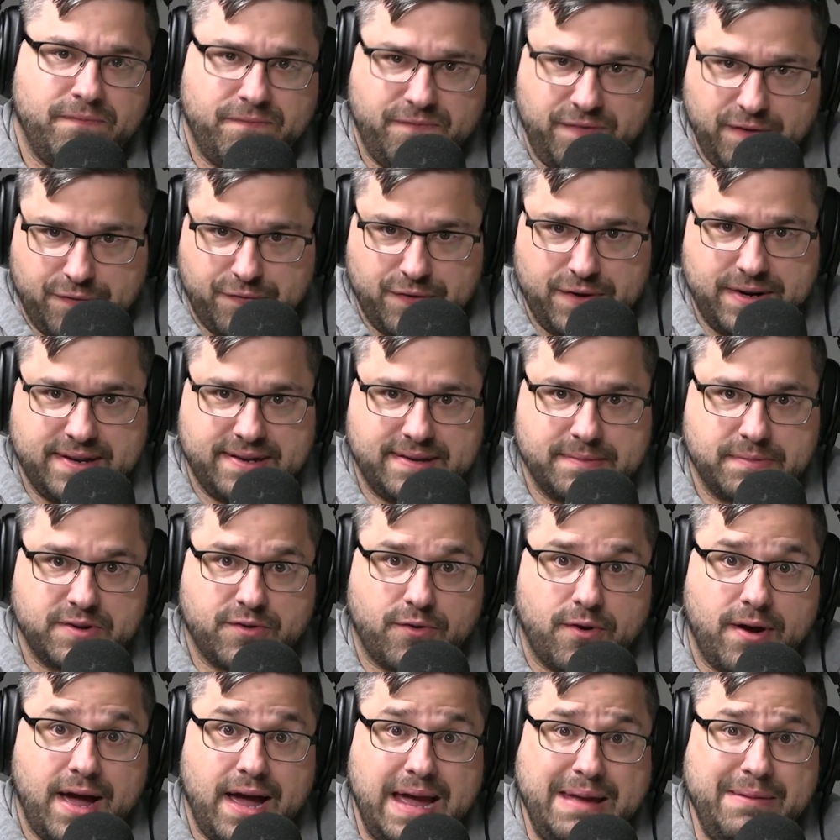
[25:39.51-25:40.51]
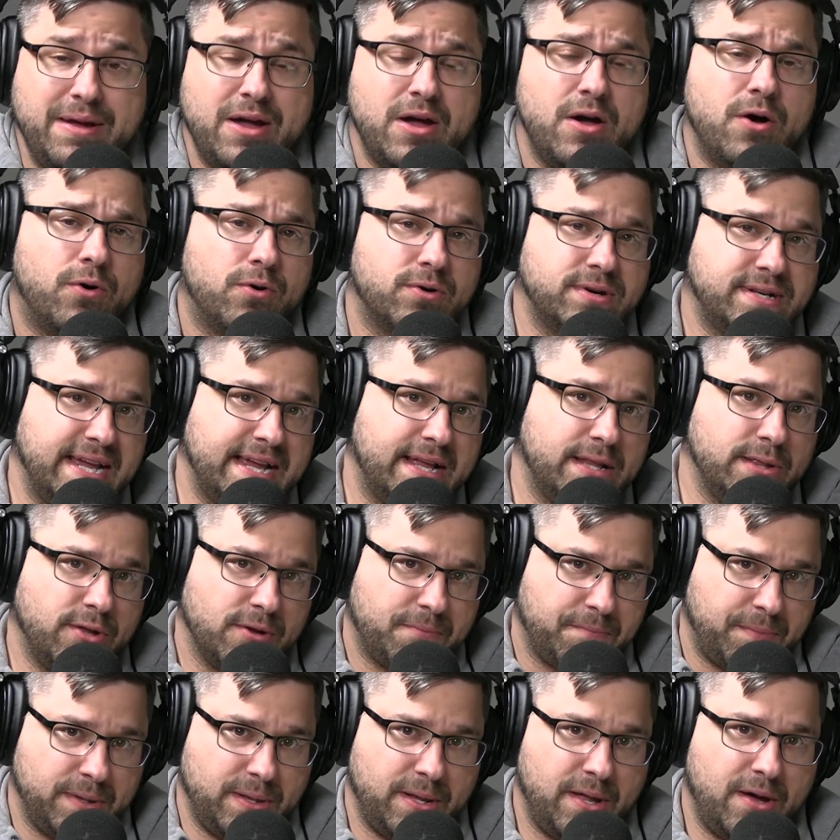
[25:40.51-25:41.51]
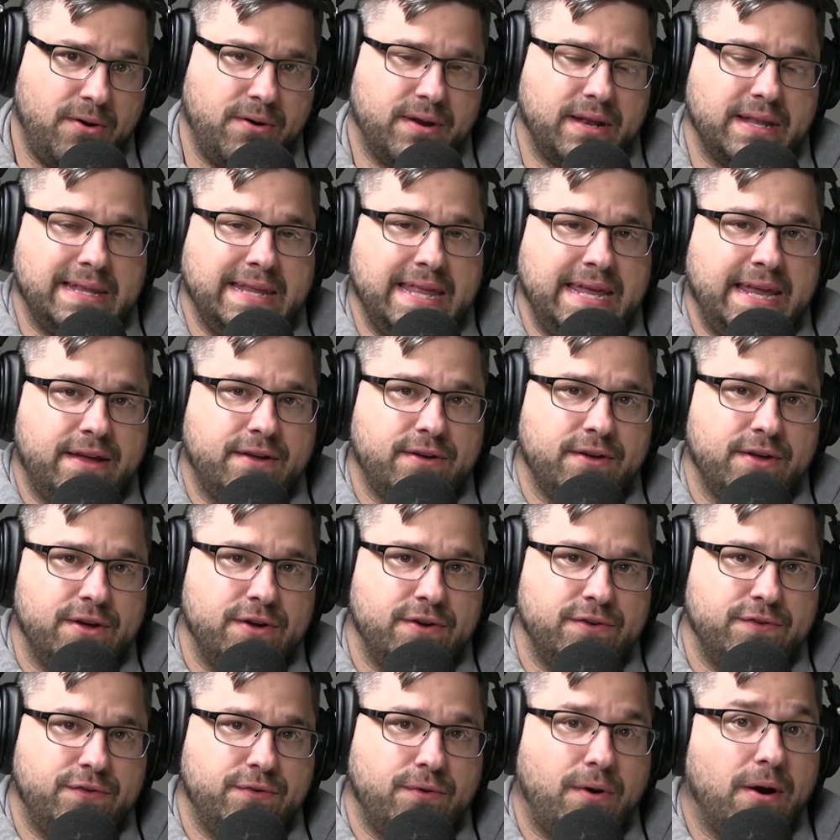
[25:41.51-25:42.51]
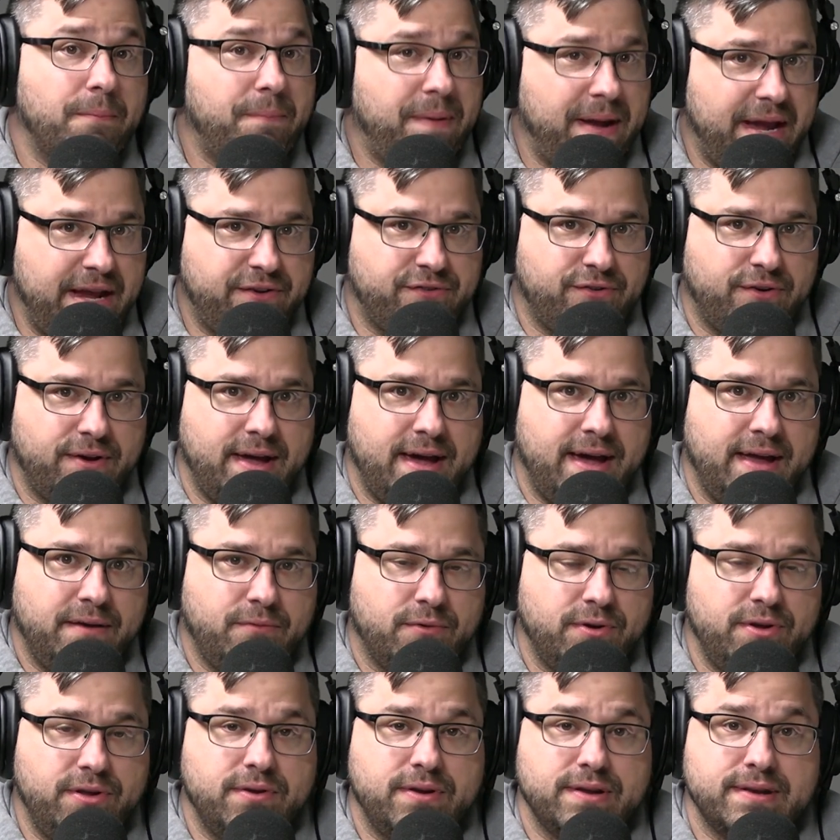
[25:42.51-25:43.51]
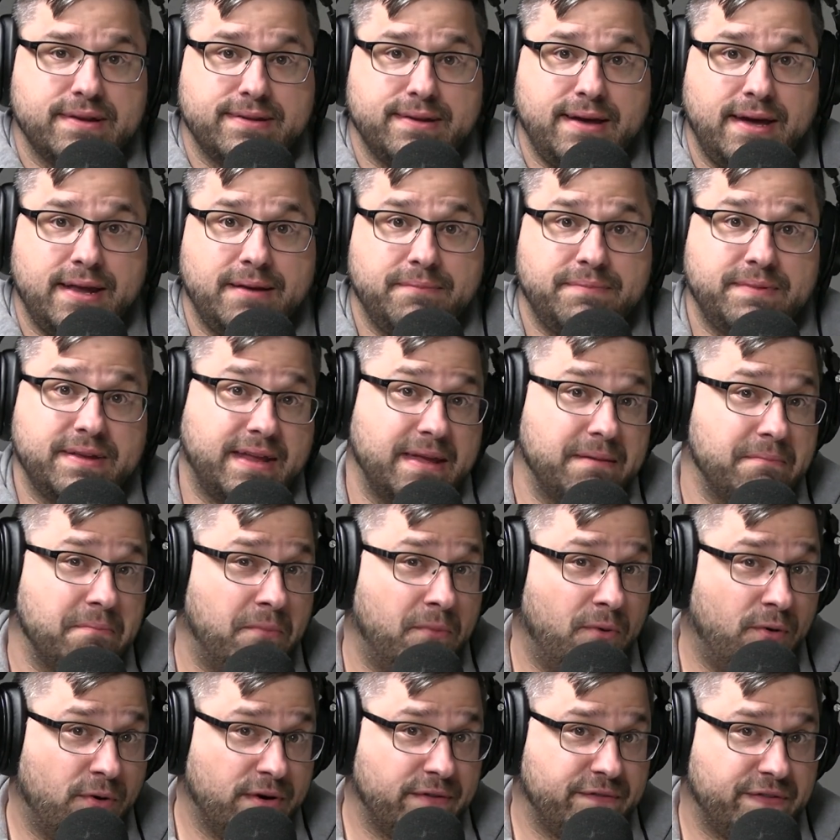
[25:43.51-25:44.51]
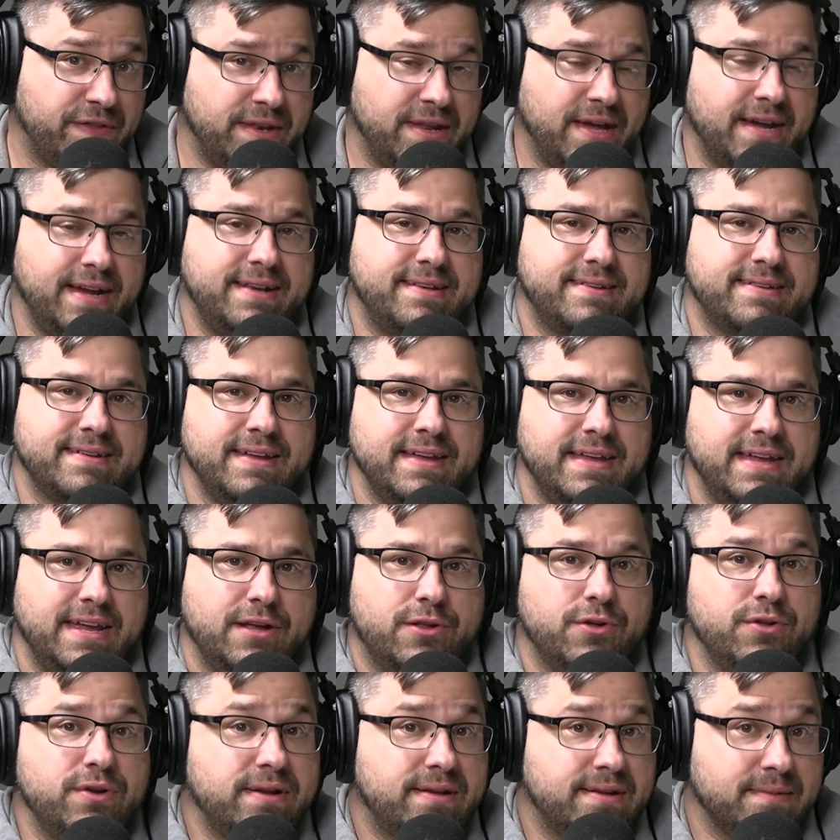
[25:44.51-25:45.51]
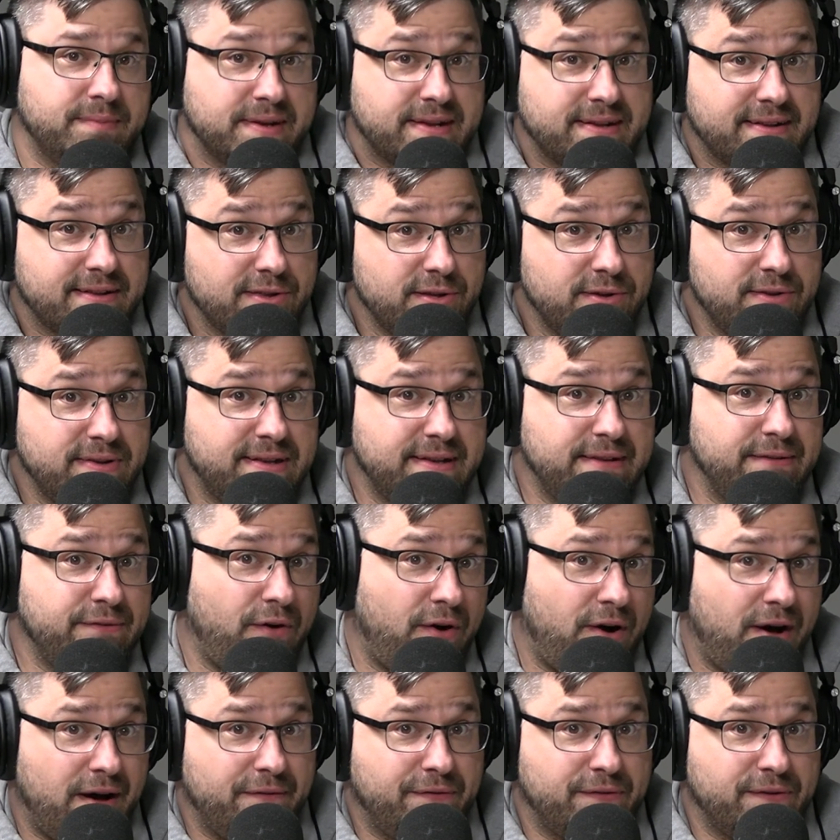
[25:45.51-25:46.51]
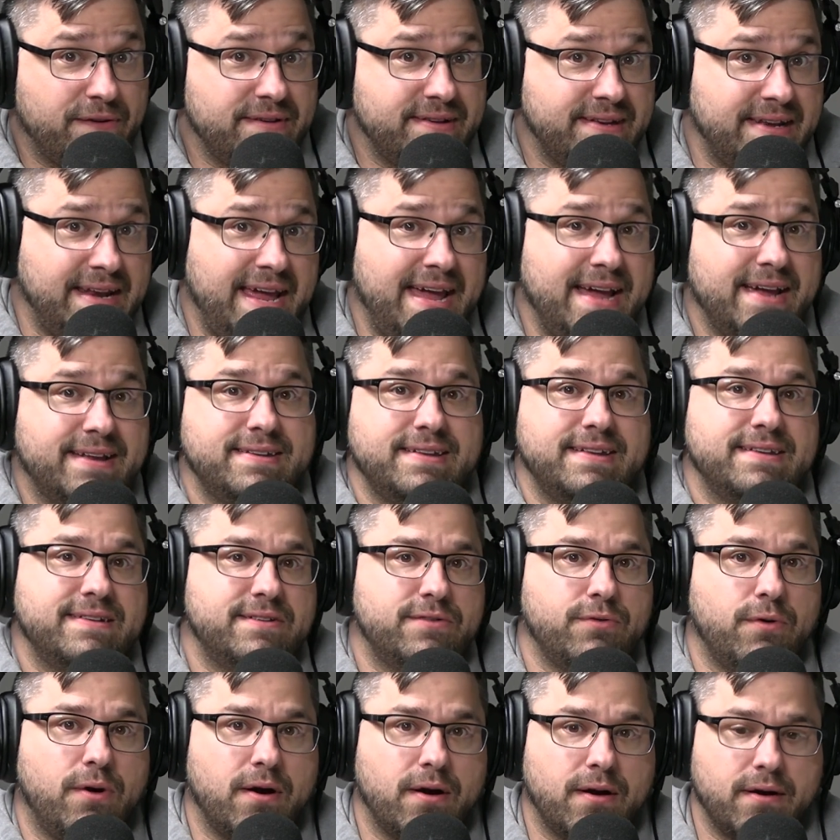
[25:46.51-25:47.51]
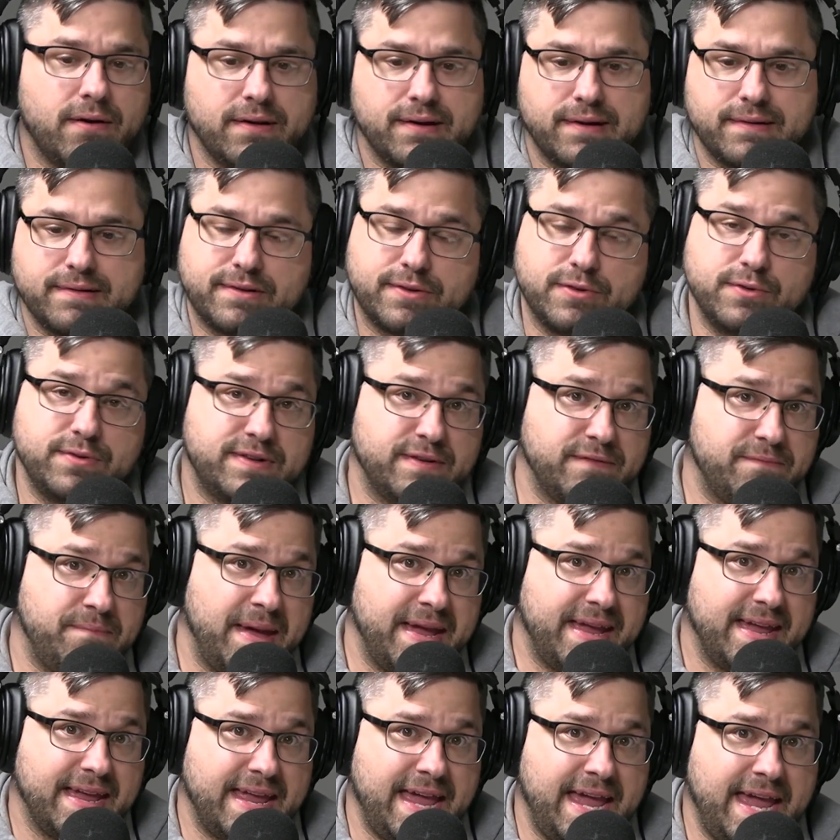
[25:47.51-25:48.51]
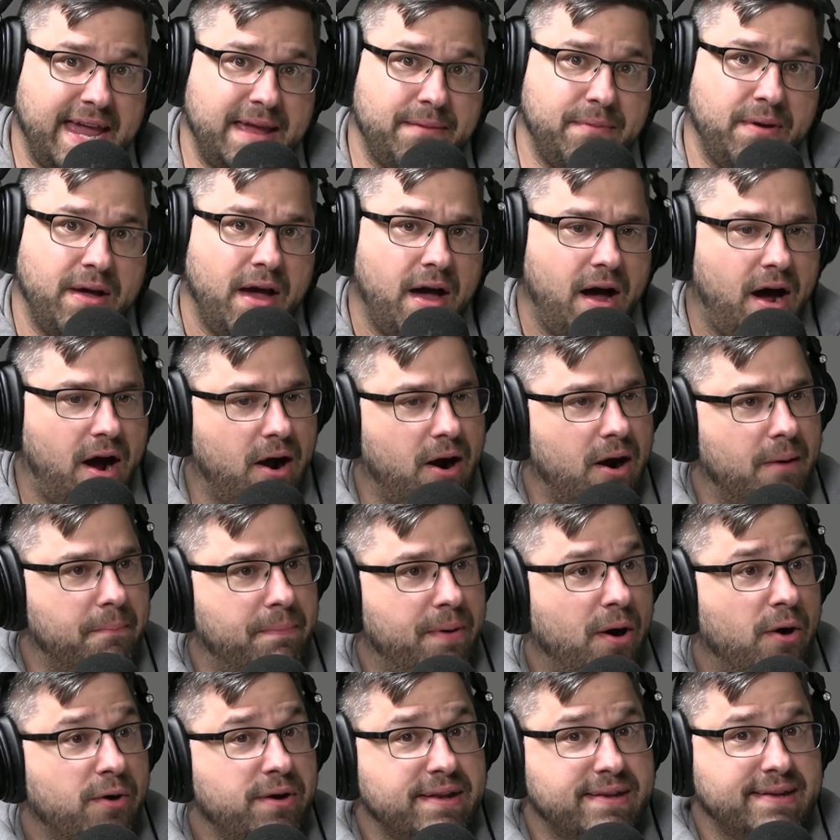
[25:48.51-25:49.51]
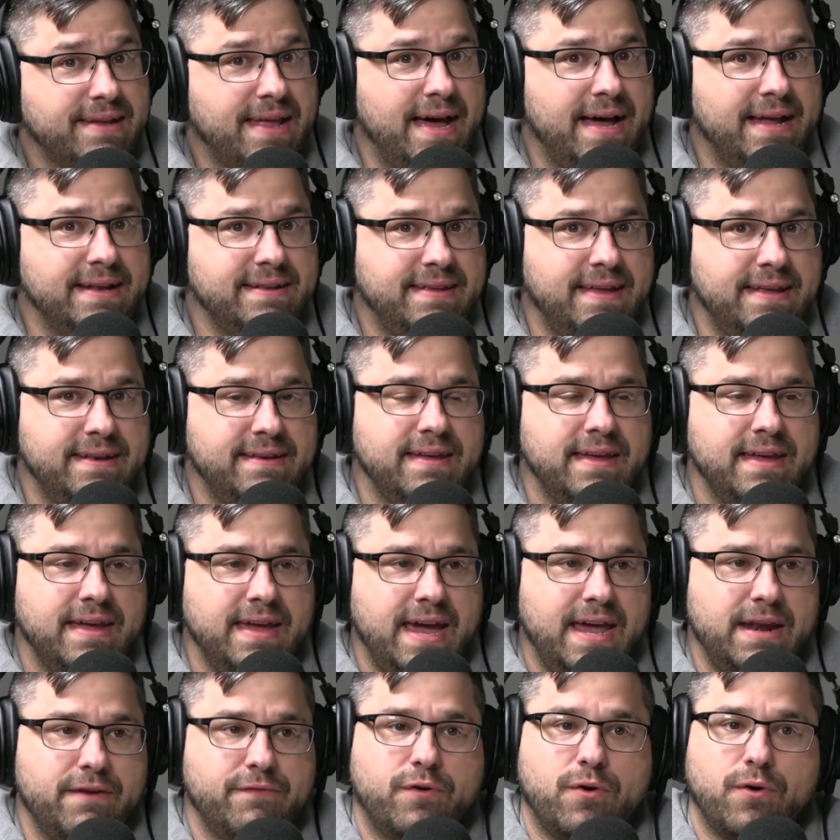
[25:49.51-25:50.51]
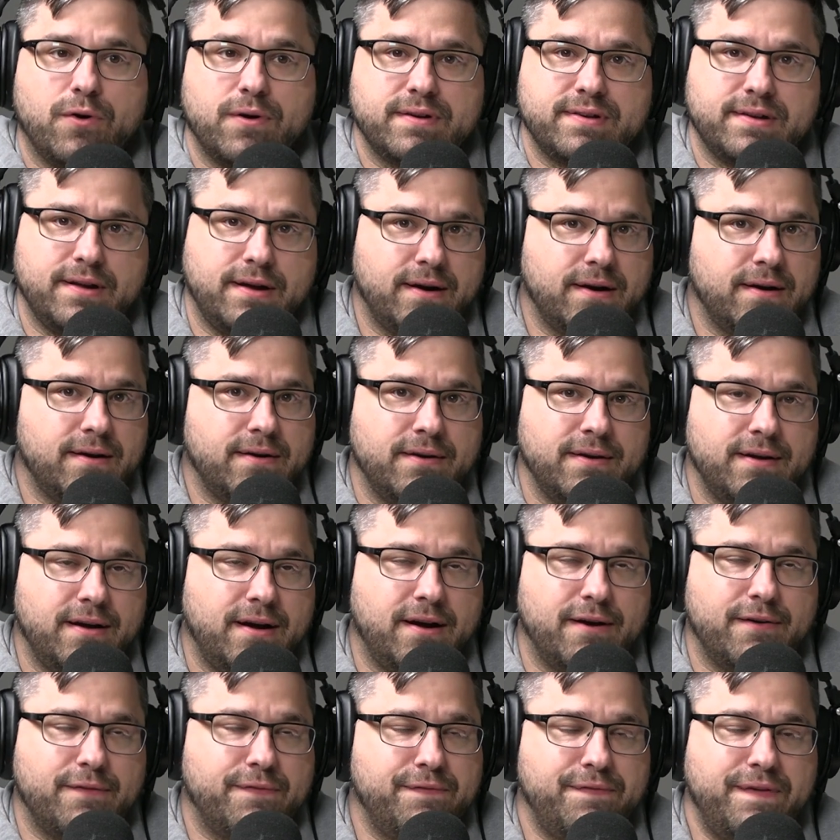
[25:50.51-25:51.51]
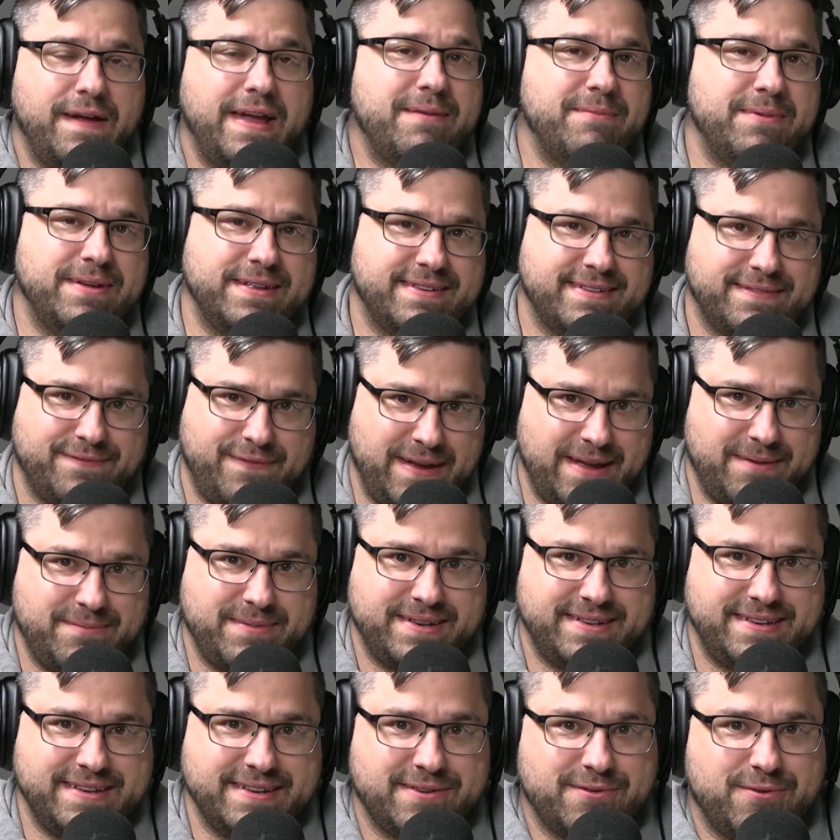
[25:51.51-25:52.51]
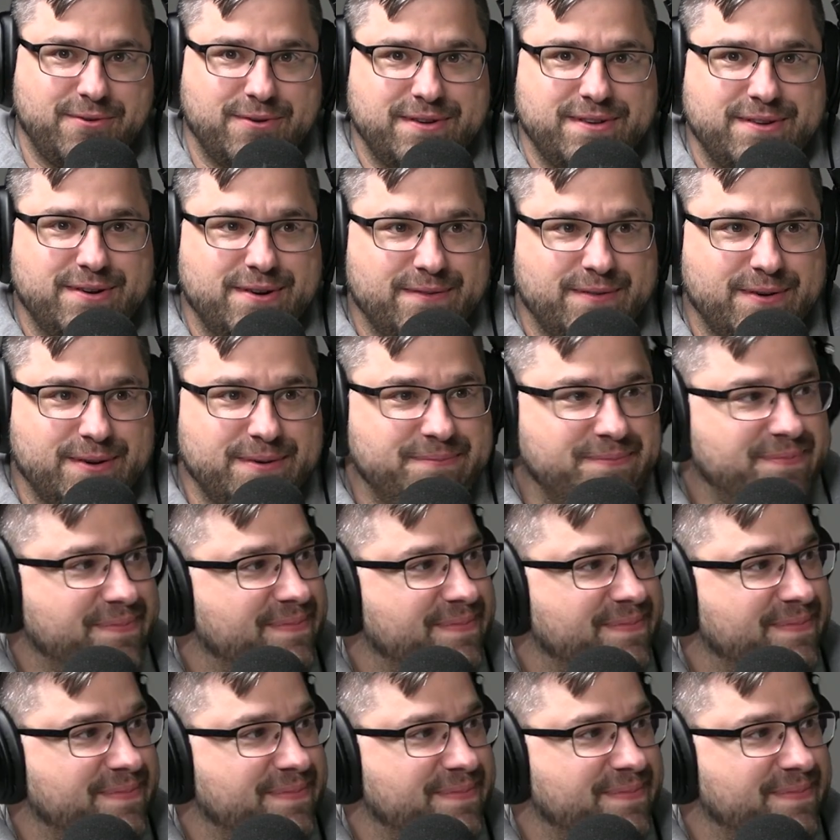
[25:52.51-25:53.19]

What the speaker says: feel free to subscribe or take a look below at a link to our Patreon where you can sign up to get more of the nights, including some exclusive offers and access to our exclusive mega game, our bonus content, and of course our famous Discord server.